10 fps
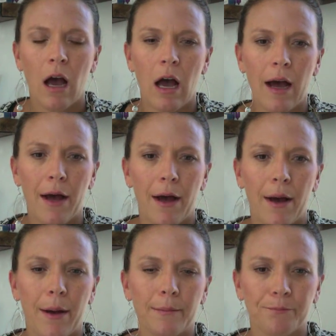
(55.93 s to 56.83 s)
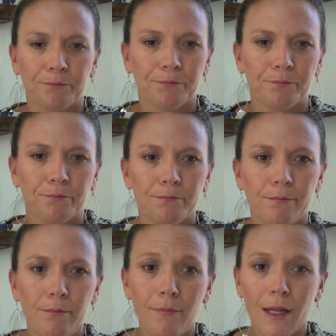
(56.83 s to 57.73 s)
Um,
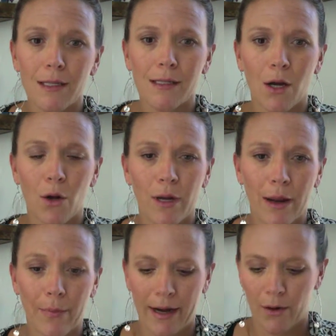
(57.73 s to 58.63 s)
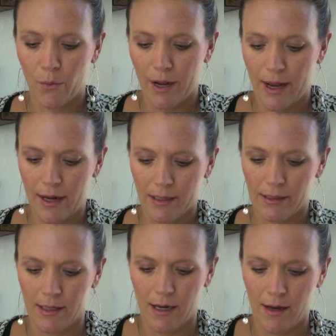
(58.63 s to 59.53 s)
so yeah, Panaway
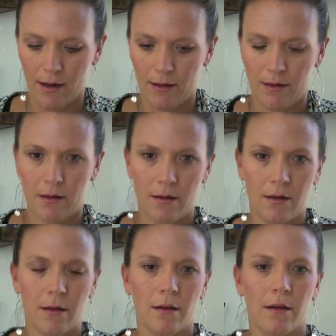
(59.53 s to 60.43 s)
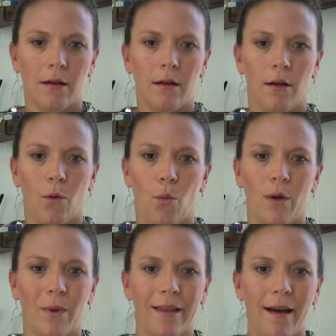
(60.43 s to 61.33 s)
is uh, one
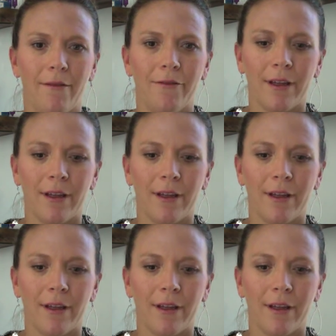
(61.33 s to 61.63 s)
we love.